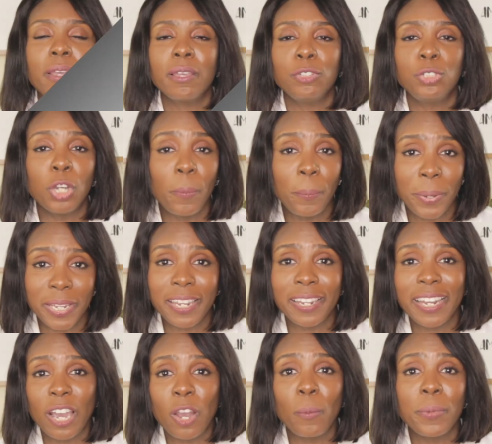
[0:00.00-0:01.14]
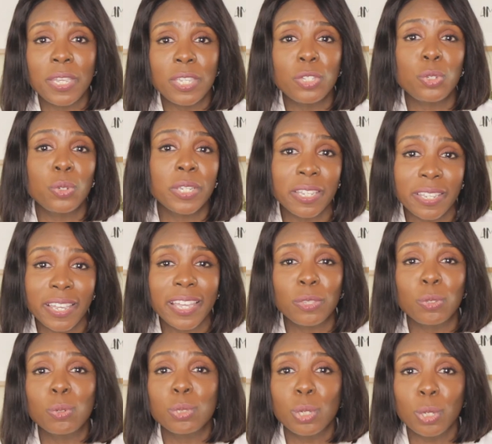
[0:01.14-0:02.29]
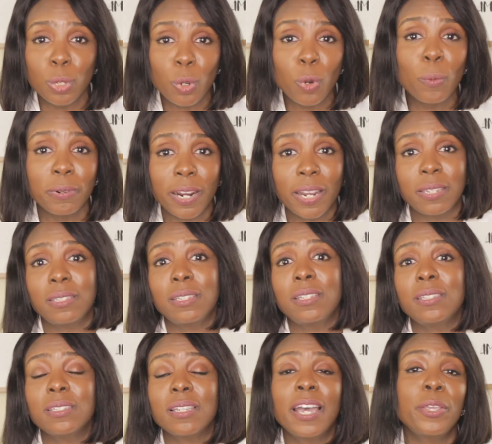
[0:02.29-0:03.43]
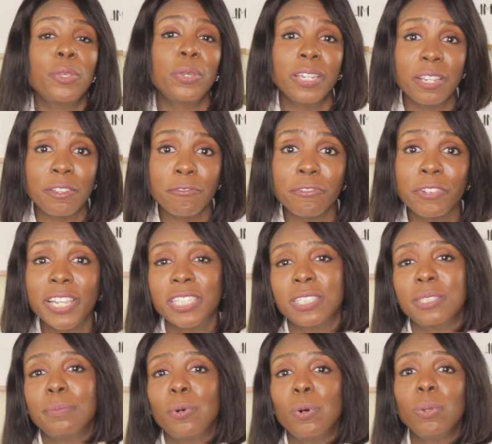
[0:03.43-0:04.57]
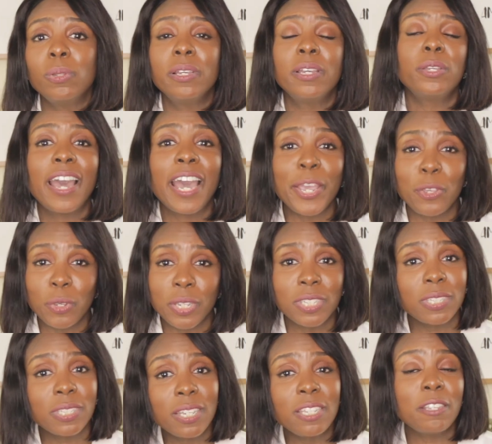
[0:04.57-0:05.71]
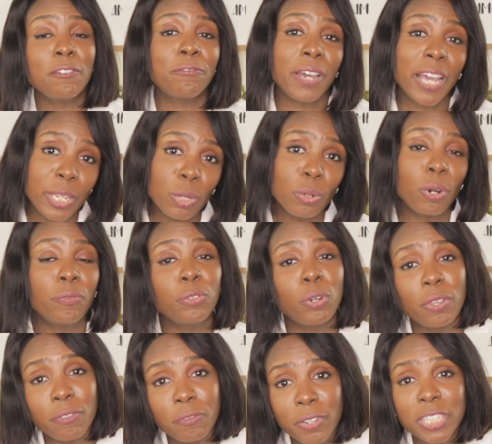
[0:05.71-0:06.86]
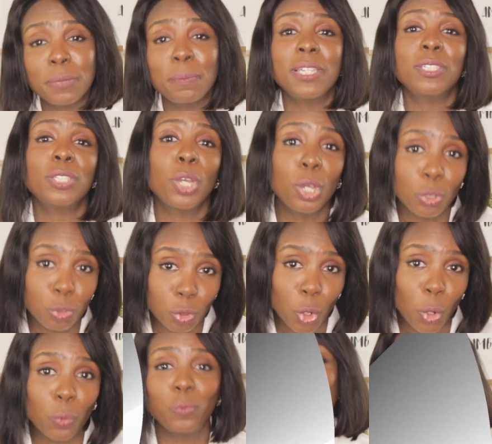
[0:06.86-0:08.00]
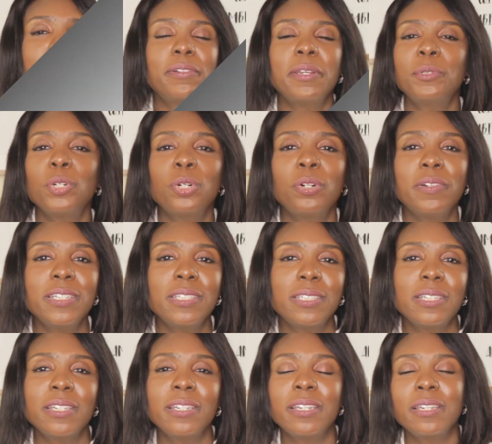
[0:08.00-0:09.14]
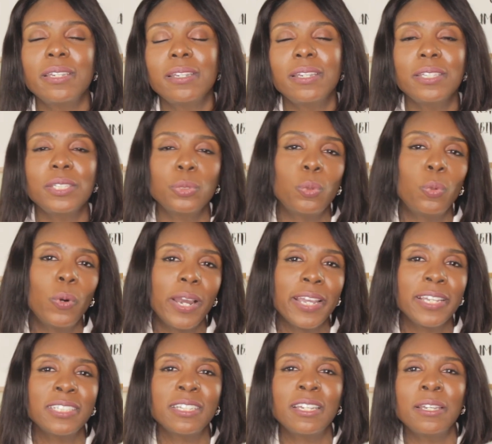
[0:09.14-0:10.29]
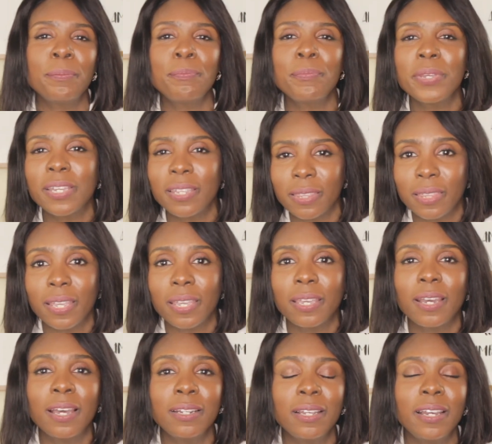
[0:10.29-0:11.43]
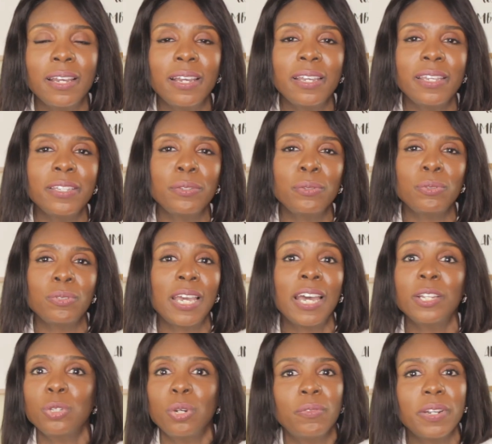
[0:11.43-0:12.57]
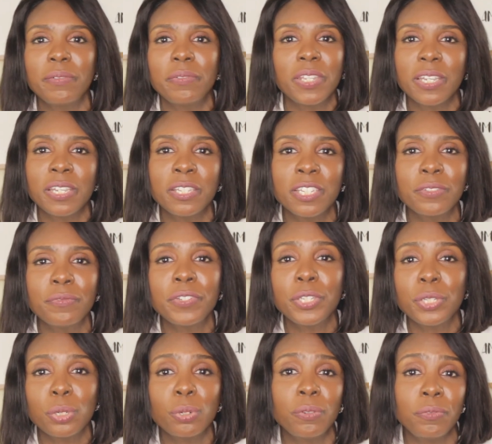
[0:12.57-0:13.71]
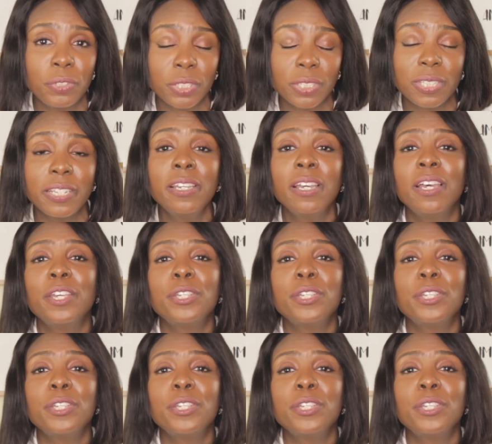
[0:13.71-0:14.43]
Jumping in now means you can get those low prices and you can invest small and you can see the value of your investments grow. Cryptocurrency is quite a big thing and I can't cover everything in this video, obviously.